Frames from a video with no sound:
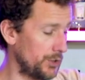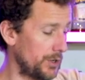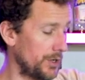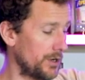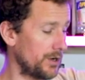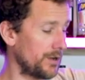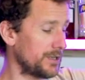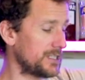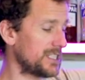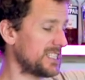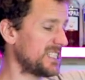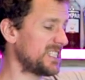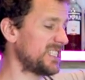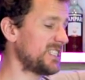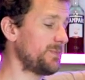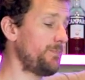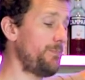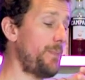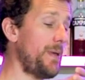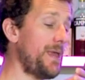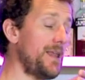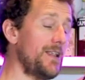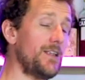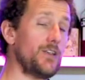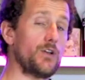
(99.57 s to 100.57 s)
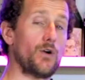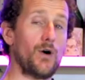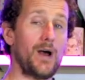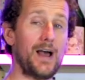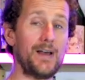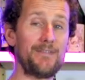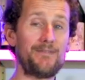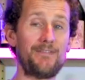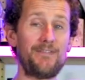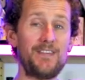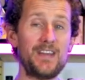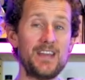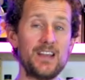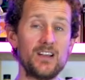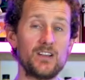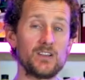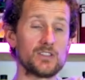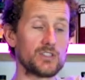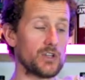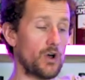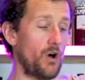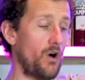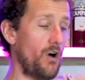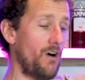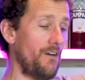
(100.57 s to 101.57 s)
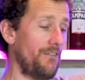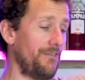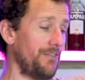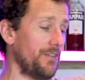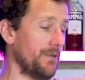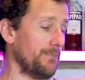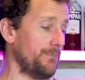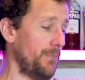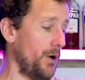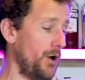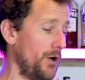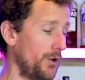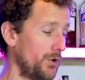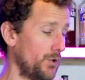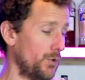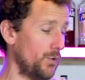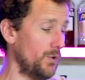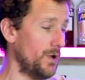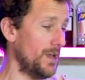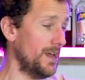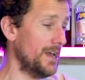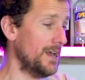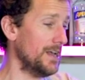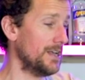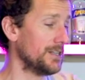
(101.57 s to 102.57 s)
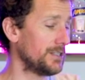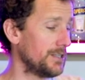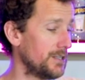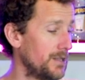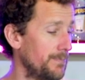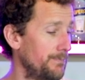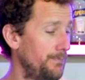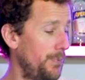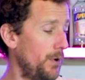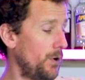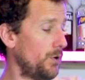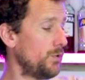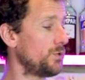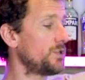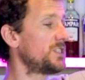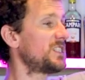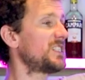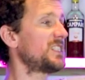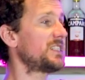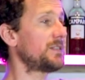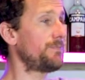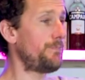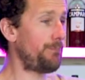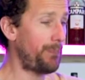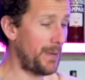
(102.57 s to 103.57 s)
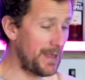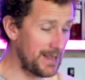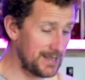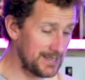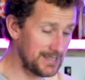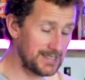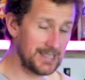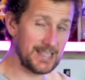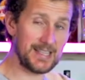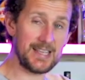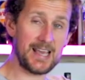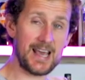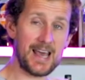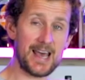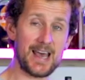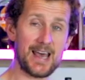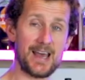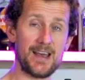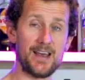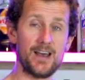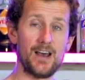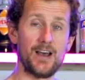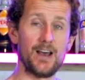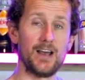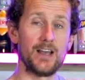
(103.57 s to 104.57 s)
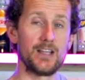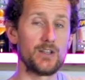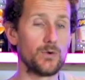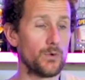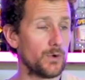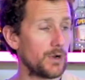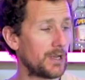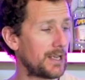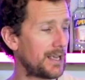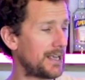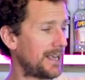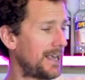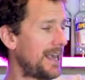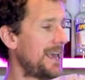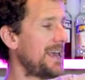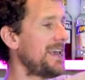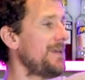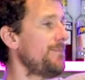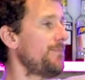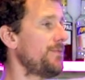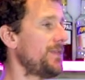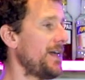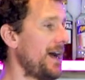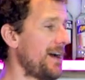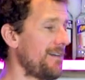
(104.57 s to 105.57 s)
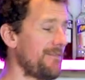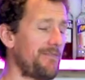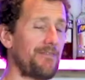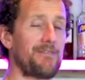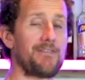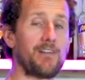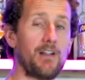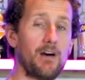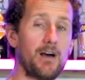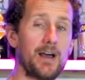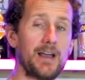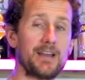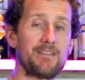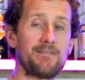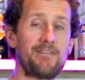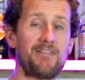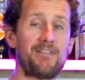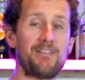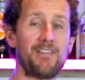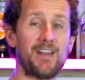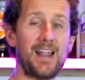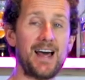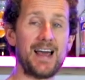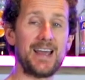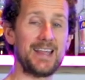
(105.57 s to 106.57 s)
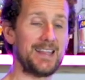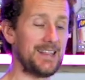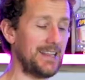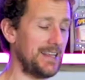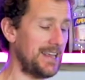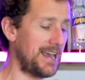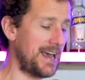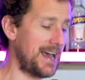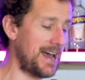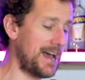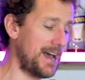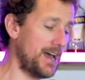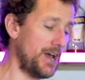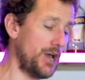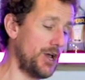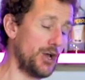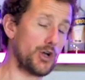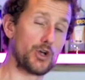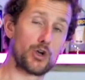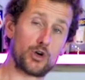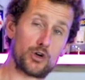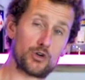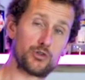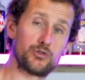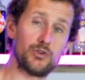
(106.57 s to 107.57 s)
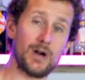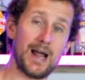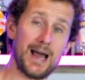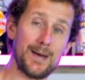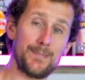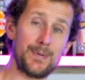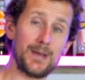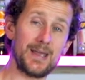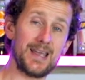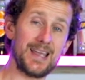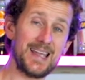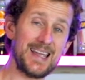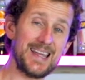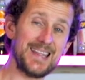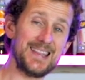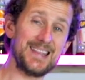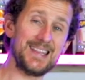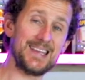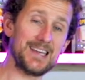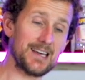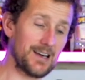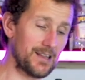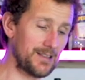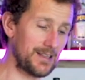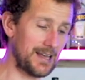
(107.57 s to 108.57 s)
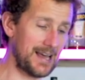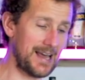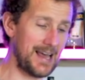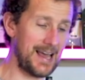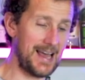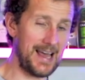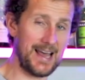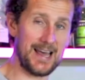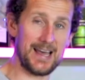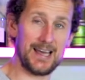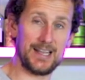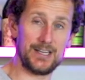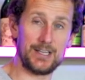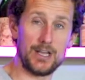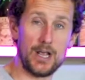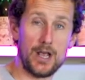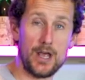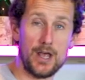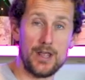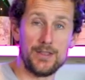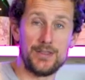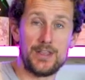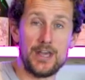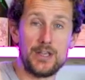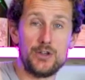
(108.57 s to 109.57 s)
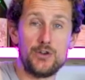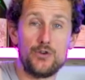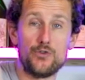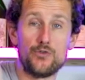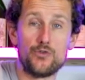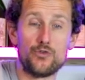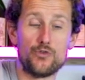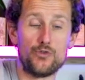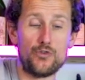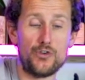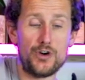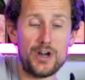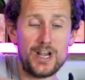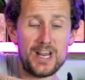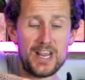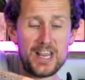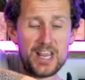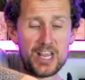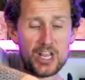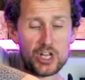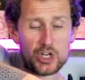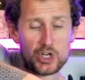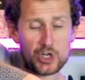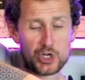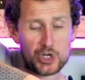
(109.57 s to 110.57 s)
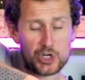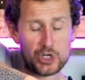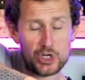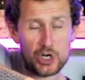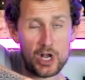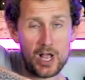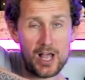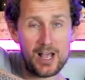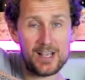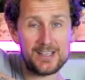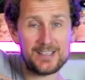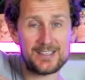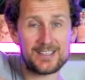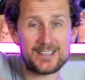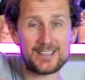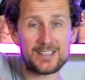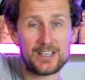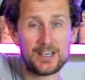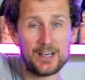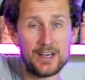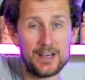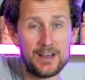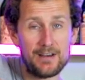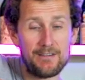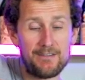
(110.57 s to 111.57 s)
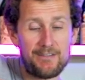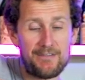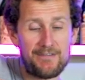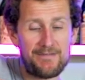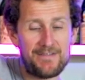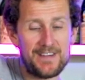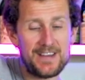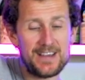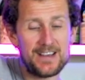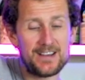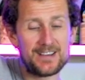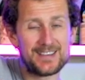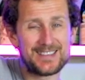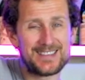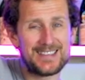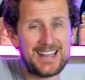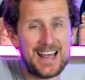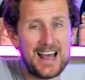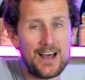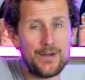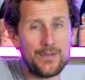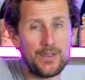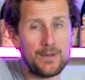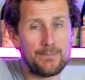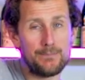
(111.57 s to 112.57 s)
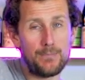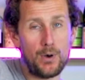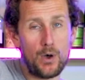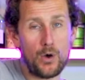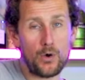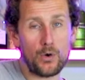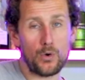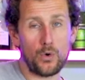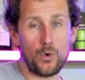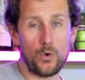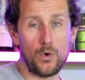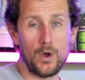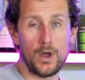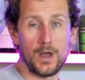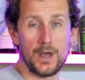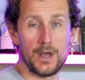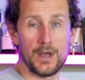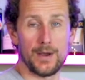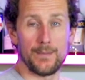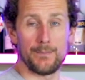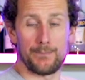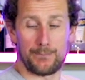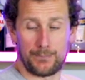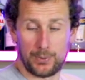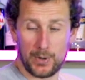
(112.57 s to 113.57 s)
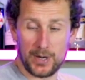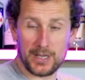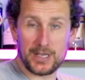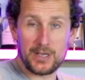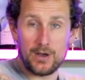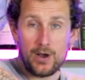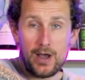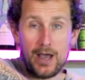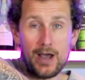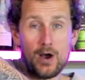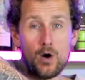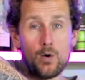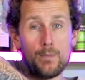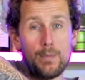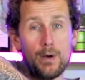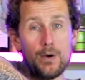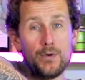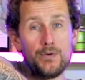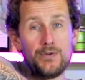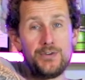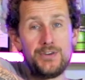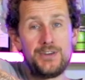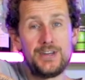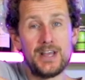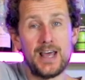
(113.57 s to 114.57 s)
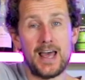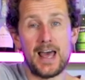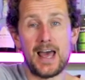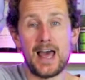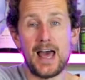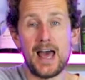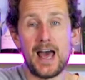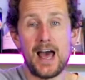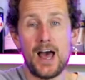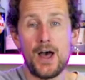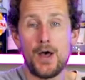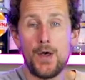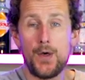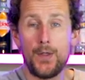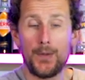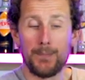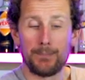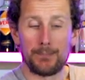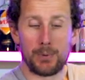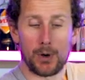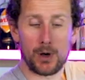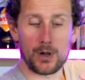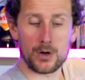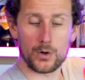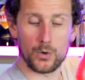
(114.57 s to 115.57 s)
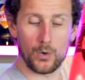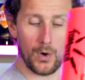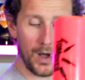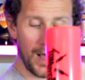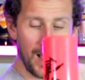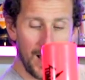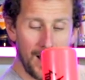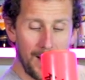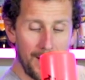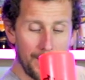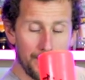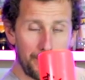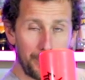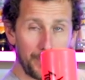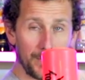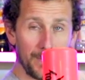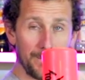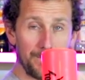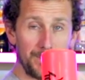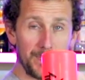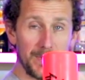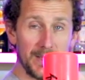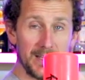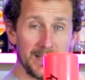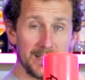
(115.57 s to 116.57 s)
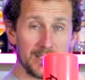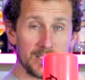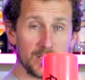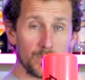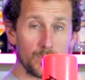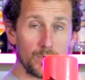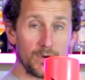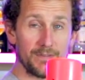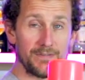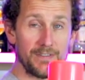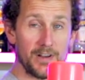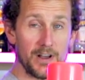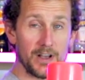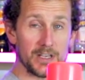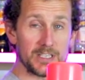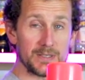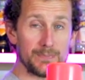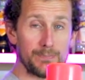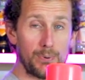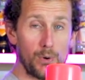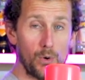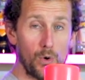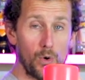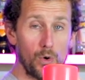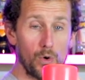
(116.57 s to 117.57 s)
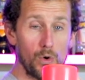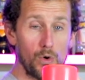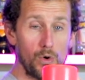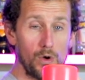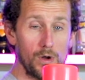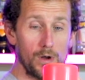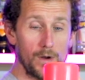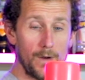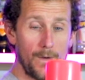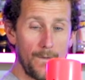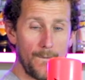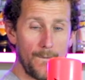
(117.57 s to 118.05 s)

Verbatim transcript: You're gonna spin your fingers off the bottle so the bottle spins in the air. You wanna keep that flying flat in the air, grab it in the other hand, then you readjust fingers down the bottle, bring your elbow down, bottle up, into reverse pour.